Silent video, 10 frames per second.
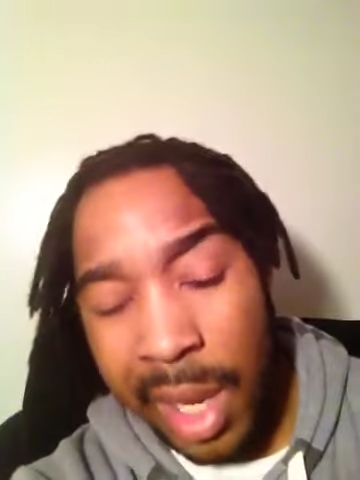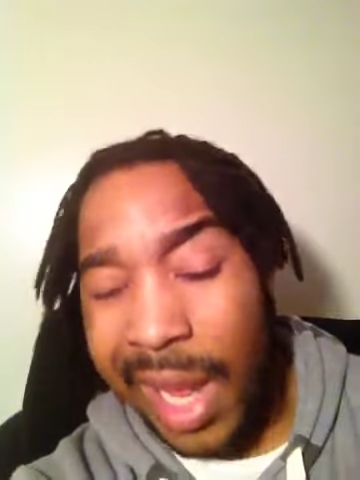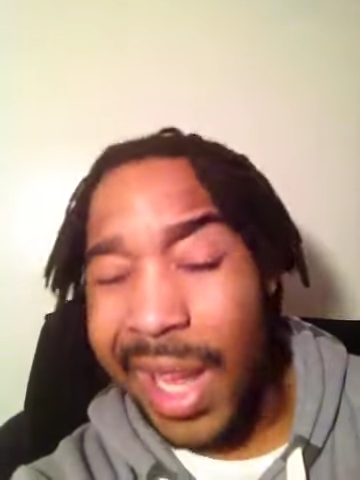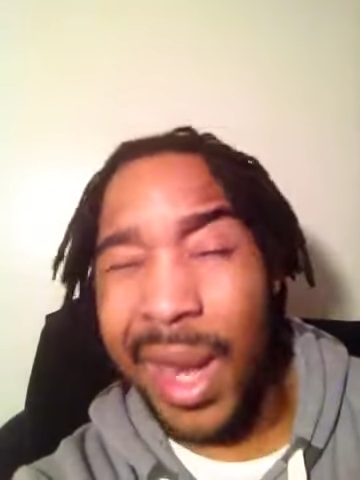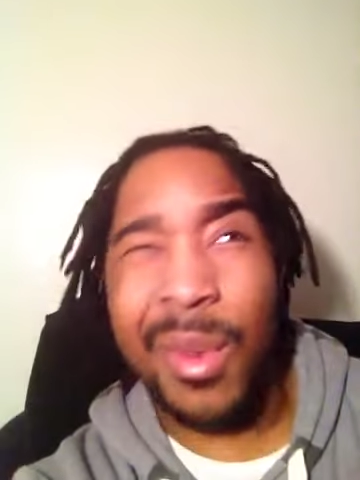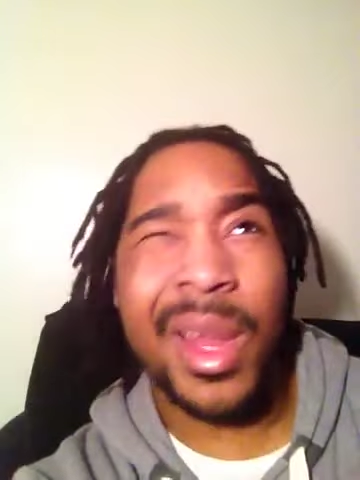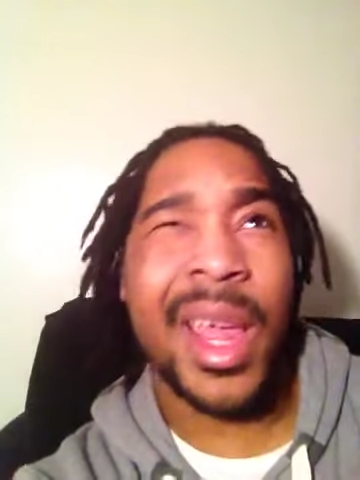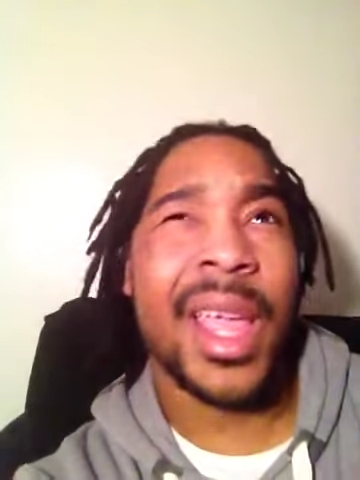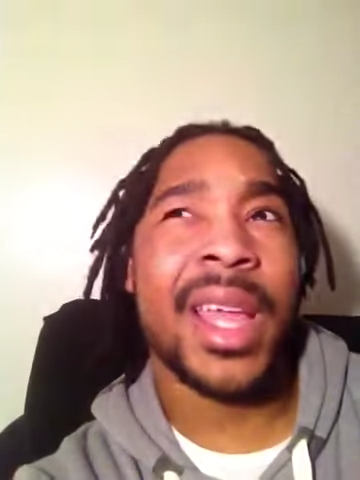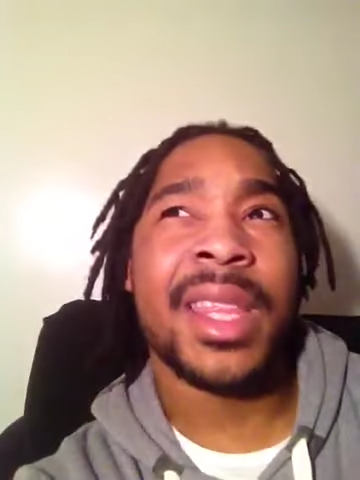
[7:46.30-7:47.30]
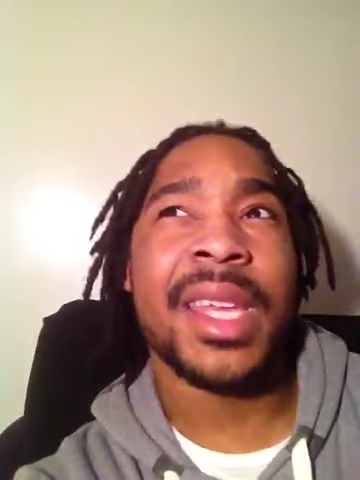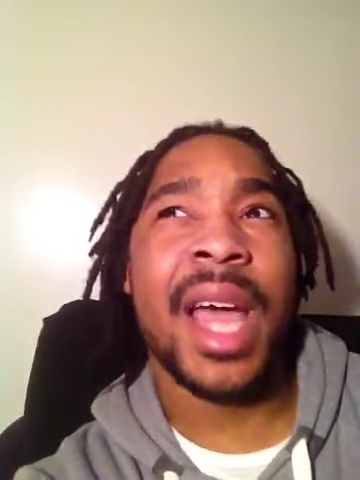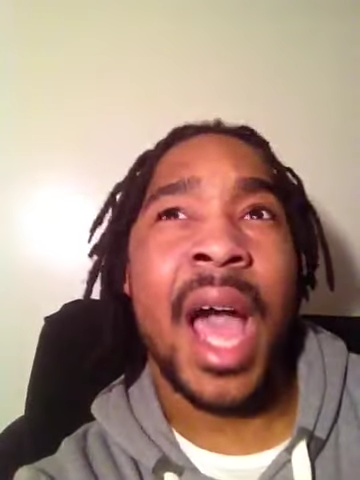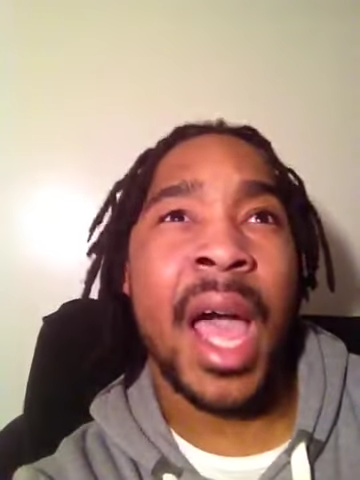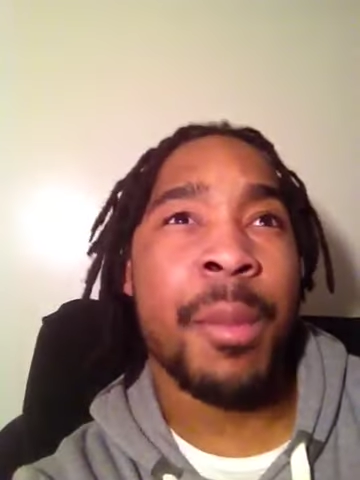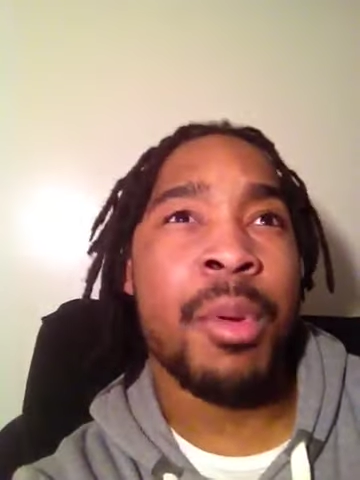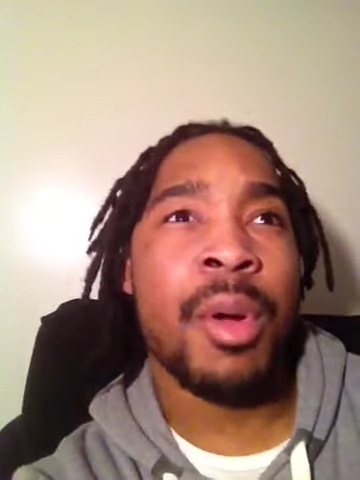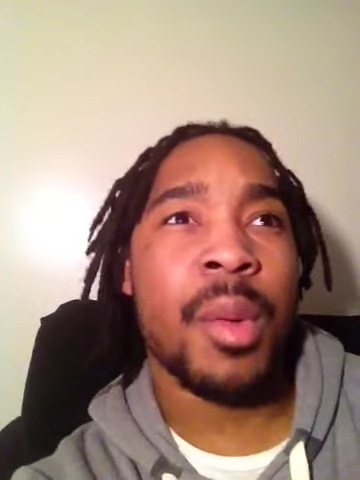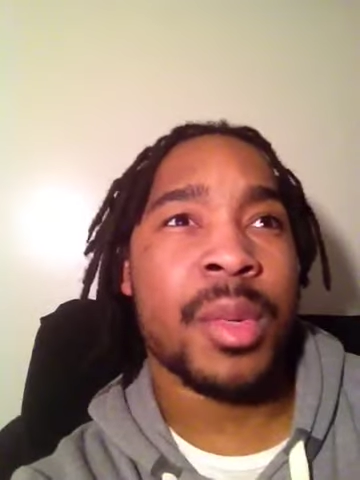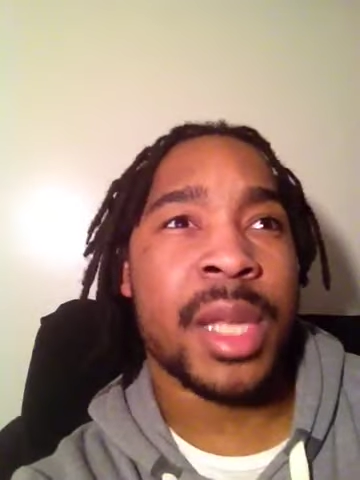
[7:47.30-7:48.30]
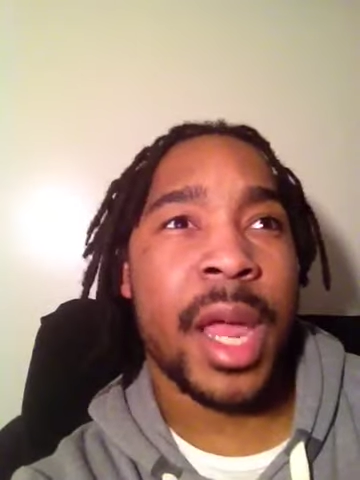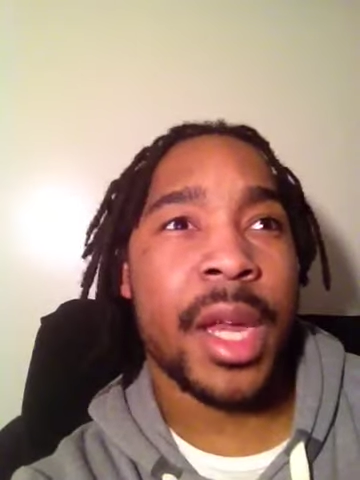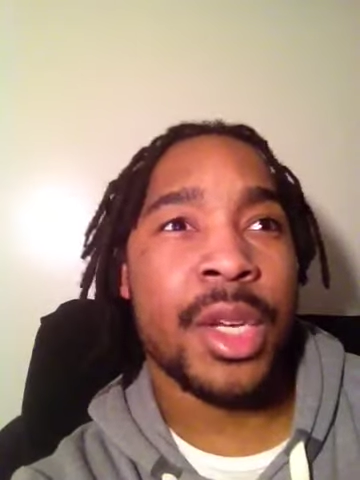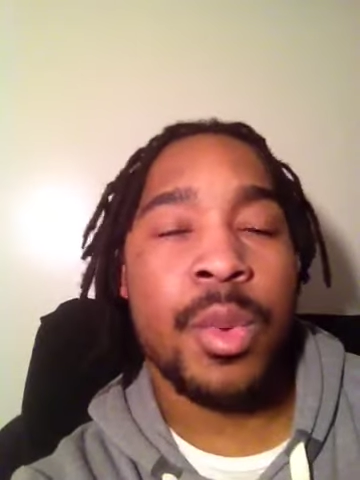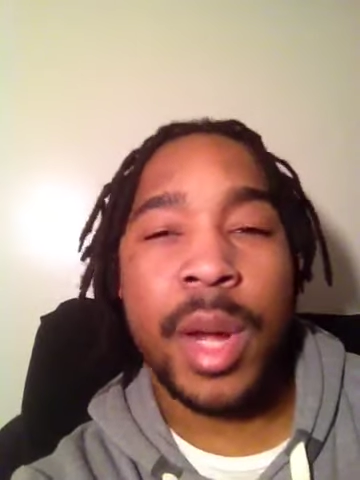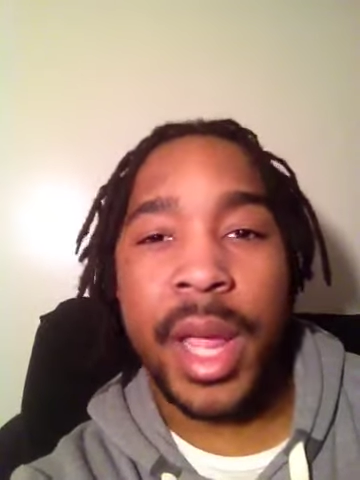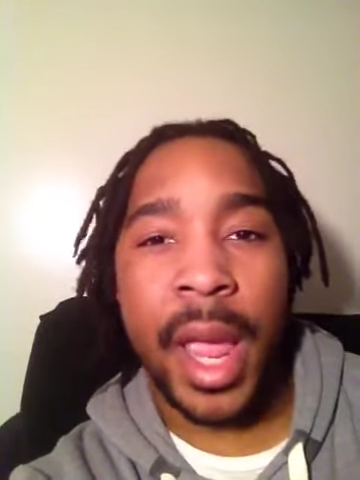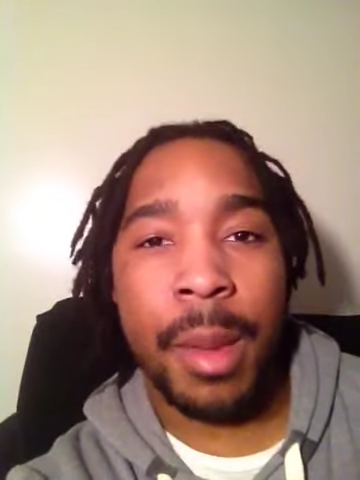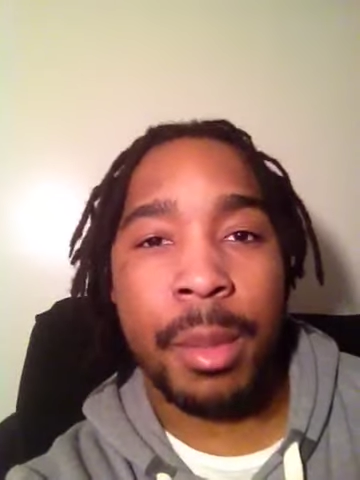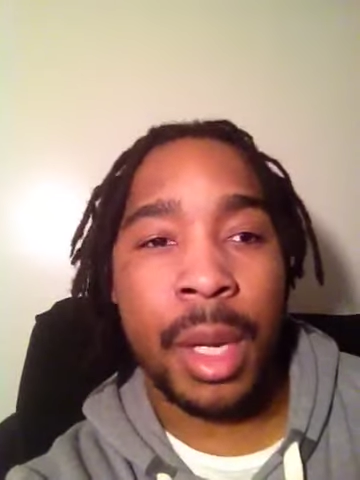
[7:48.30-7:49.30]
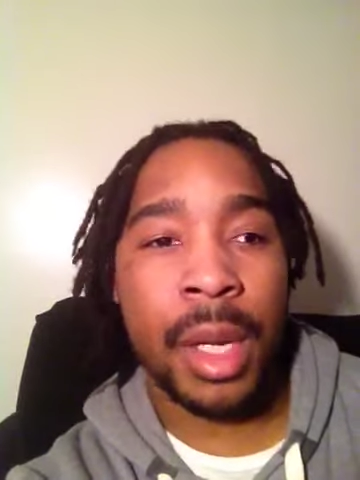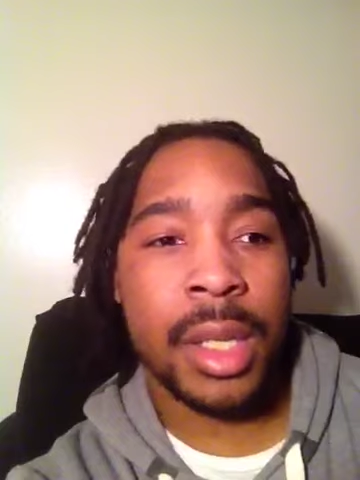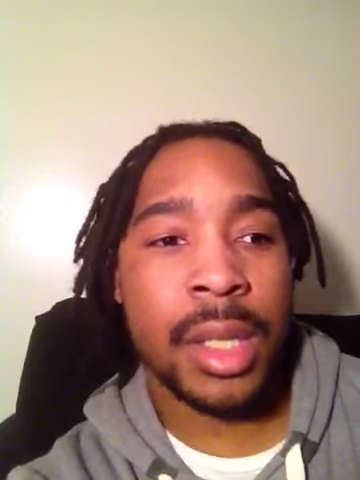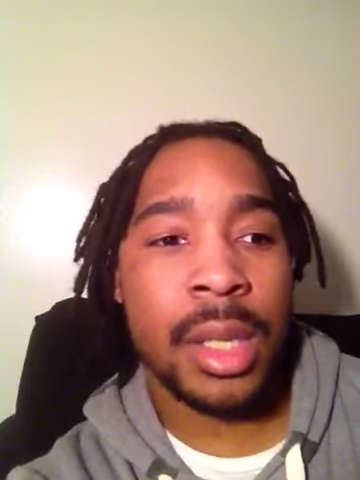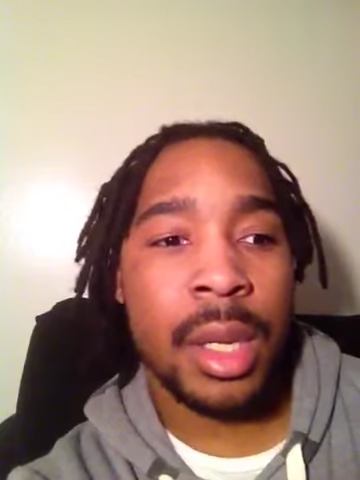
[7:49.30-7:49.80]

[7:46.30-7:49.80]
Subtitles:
and they were like, I think the high point was like $28.